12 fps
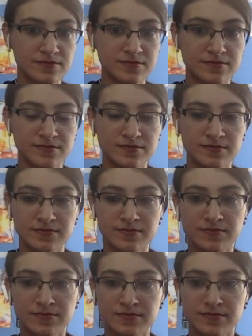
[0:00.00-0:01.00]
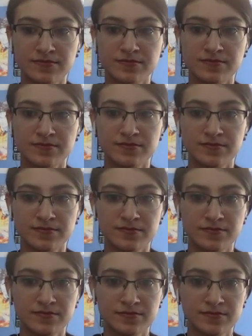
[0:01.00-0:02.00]

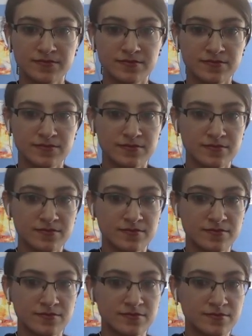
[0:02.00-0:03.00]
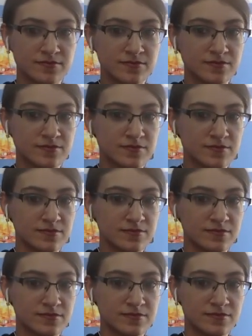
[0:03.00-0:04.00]

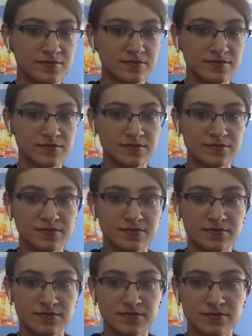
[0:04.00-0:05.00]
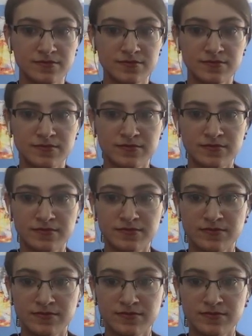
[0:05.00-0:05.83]
(not speaking)